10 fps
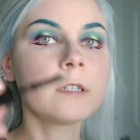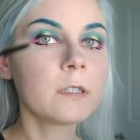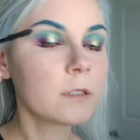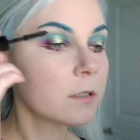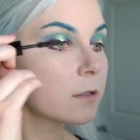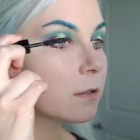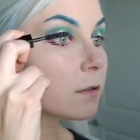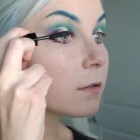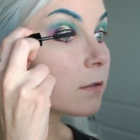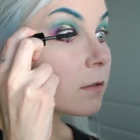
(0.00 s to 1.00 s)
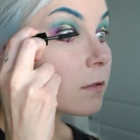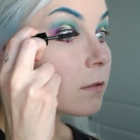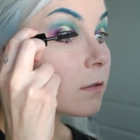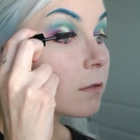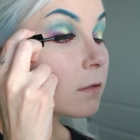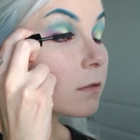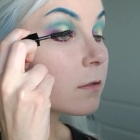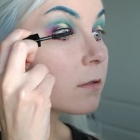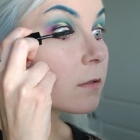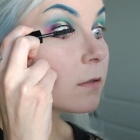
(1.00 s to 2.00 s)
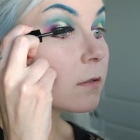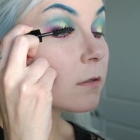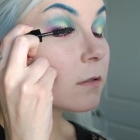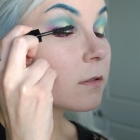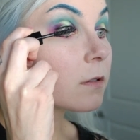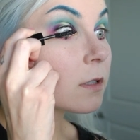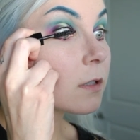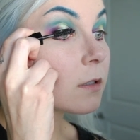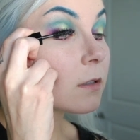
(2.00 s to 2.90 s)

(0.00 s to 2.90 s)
(silence)